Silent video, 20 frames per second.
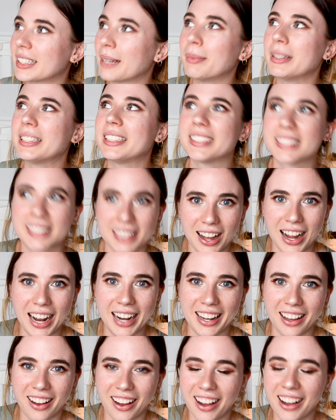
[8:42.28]
I'm a
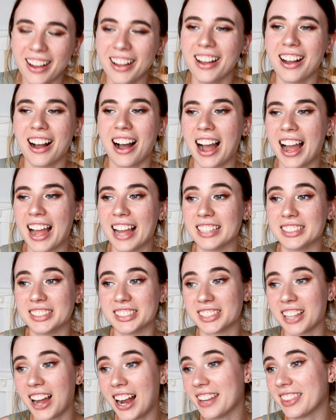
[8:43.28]
designer, I
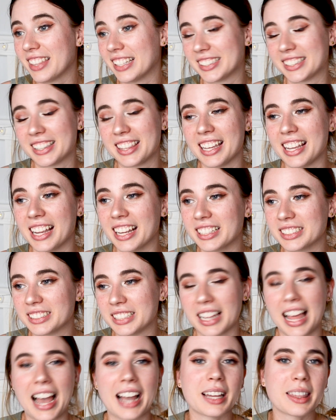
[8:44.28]
designed this thing to
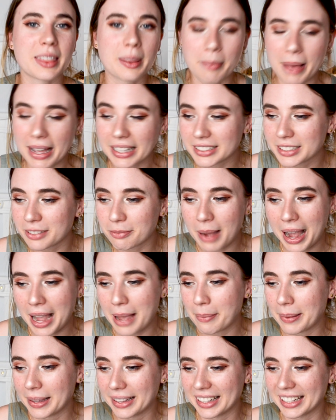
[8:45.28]
like the best of my
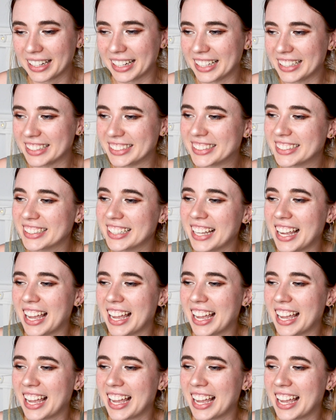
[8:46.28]
abilities